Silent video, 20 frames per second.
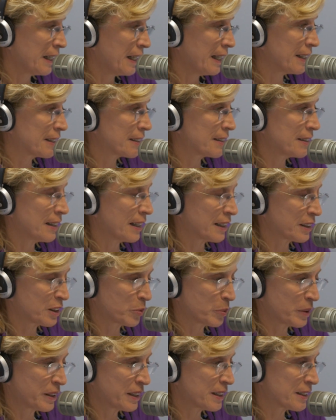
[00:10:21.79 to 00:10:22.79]
It's not
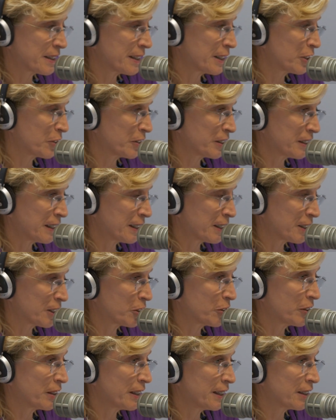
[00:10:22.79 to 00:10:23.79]
20th century dentistry,